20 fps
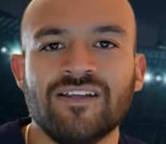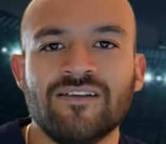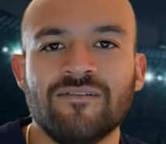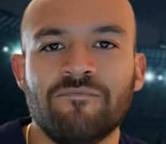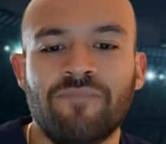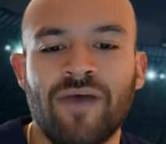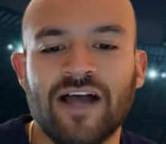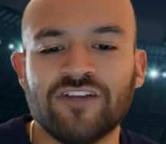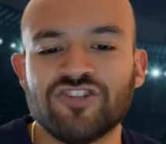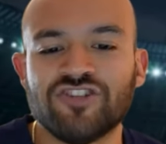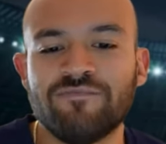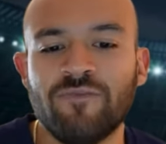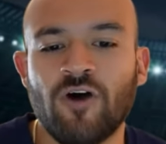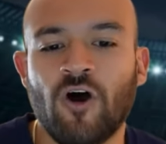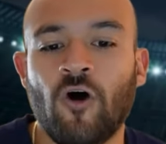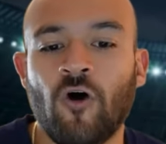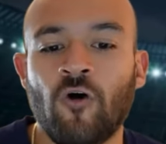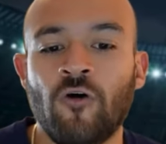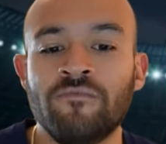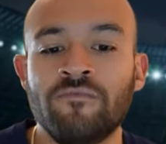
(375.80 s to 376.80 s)
Patrick
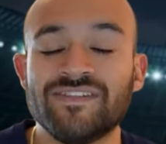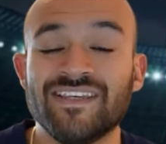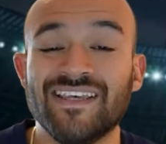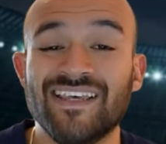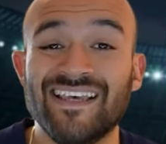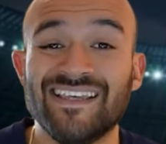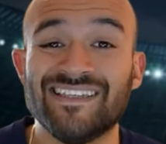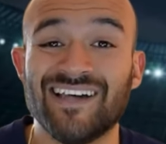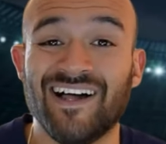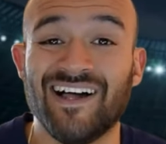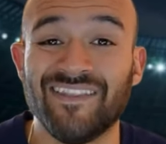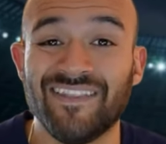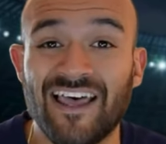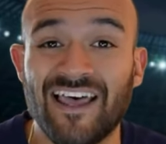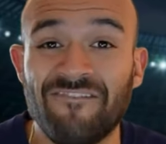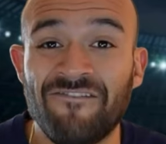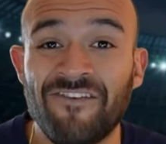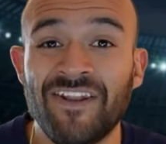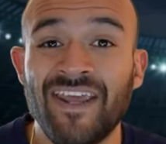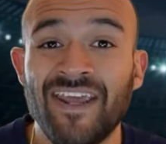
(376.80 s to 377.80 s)
Mahomes is
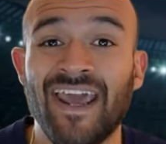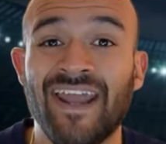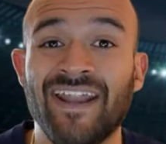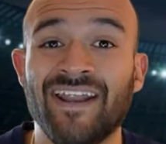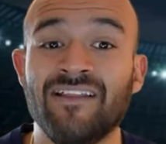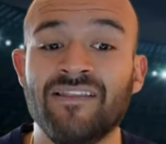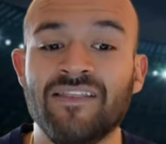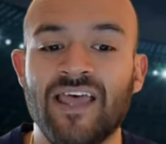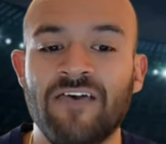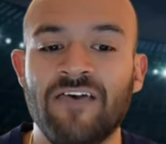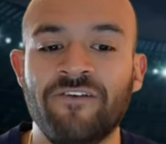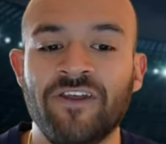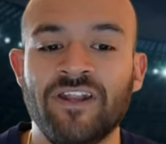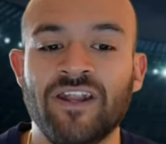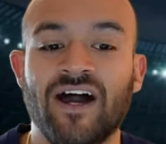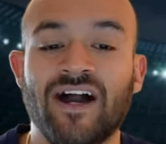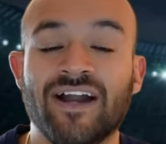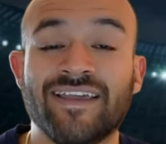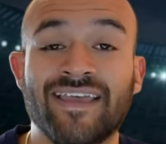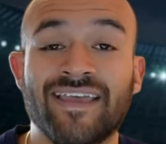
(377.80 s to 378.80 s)
11-11
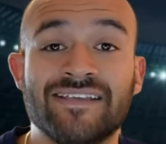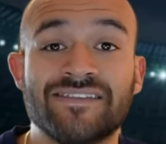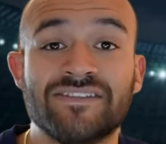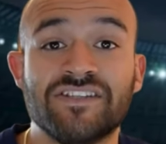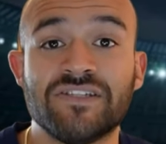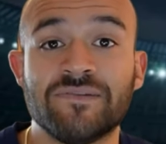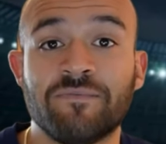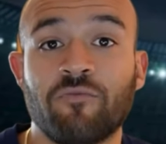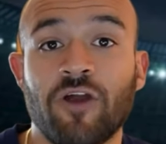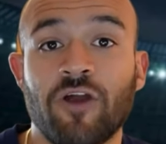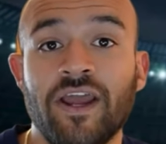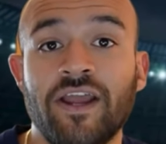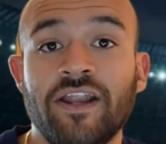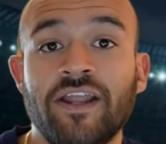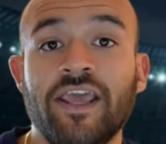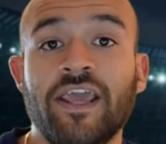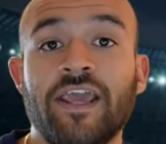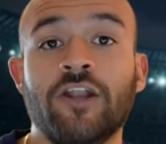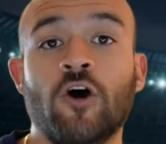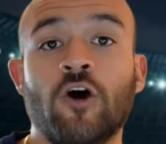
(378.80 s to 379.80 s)
against the spread
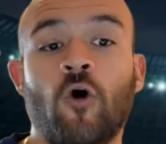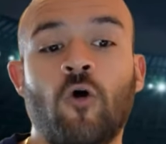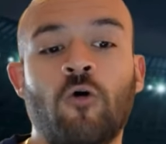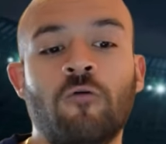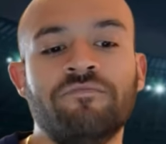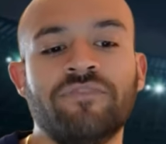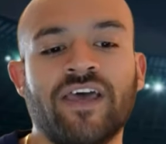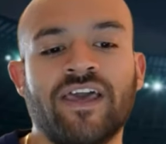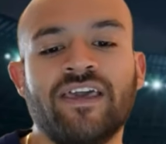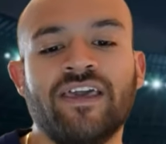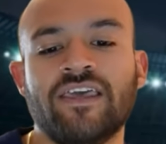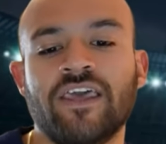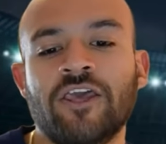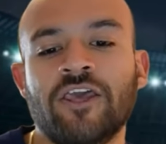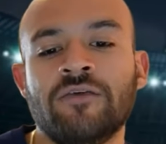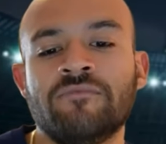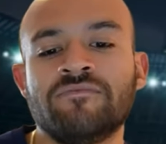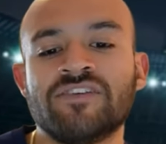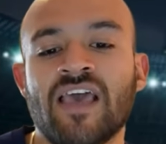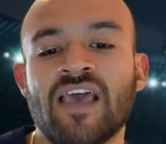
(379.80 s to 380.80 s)
in home night
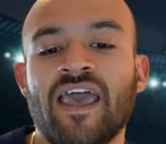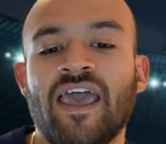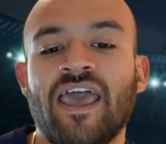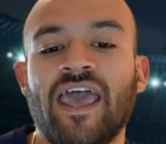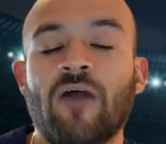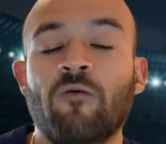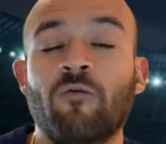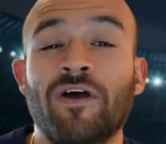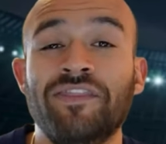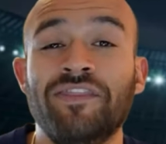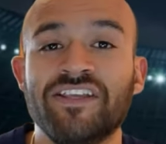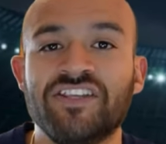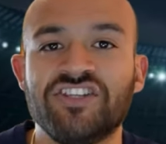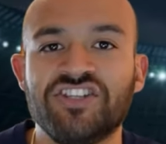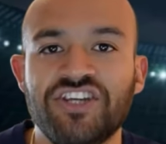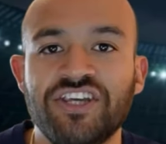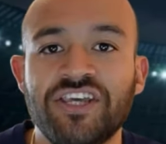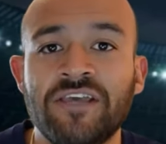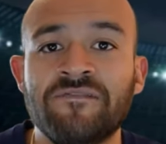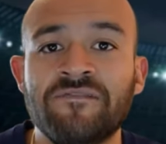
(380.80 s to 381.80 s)
games, and when the
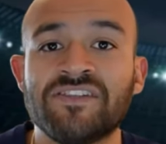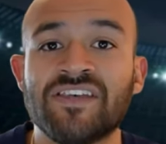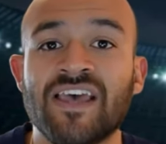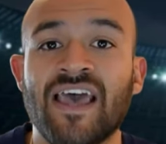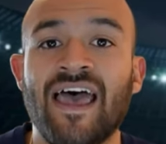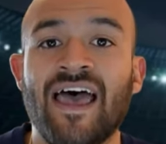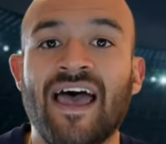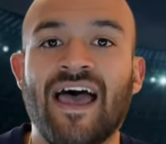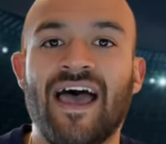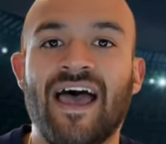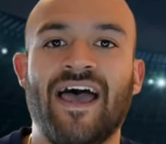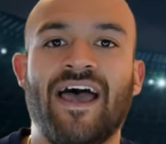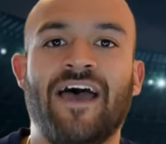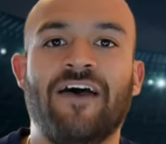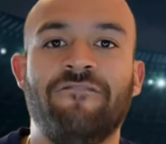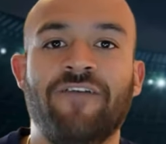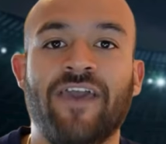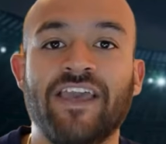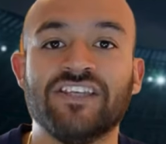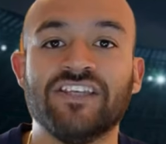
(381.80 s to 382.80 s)
Chiefs
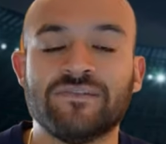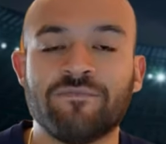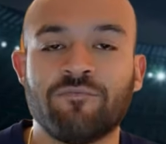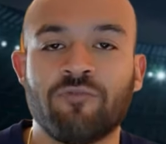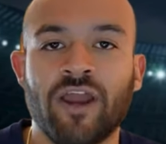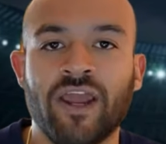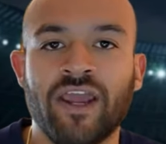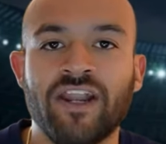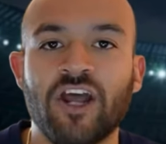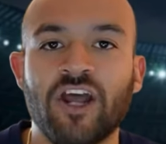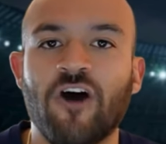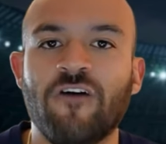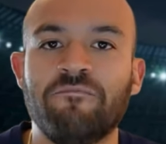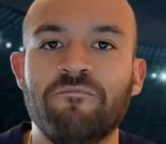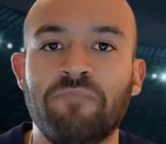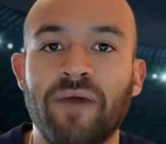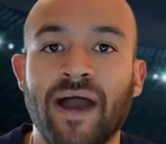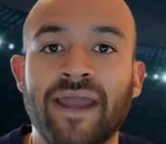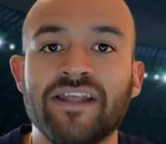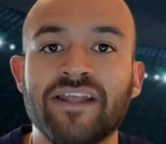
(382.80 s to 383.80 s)
have a spread of
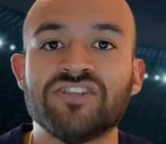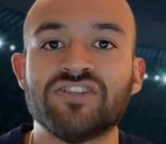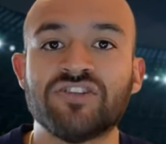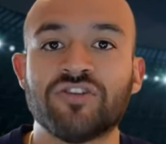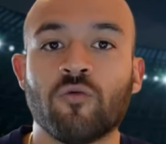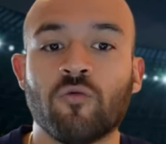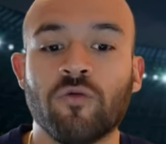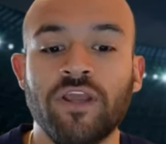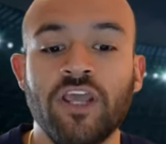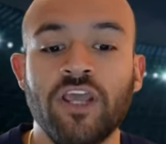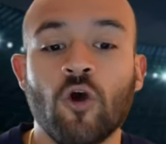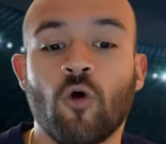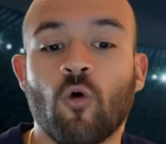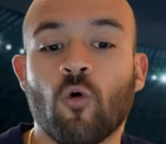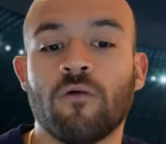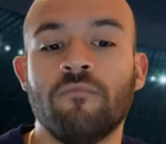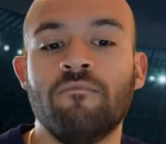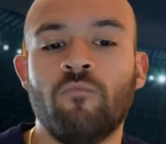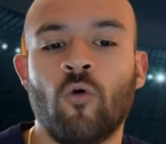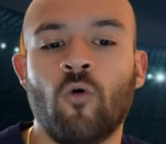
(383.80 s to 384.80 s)
-3
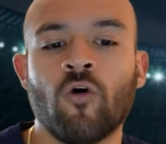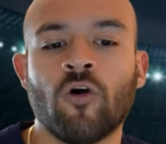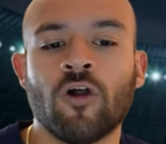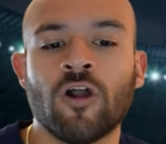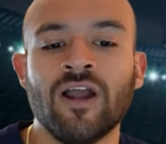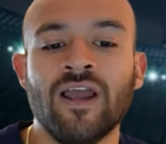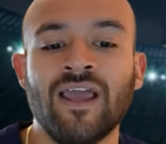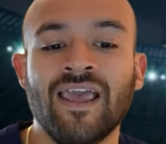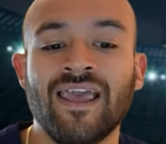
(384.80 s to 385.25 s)
or more,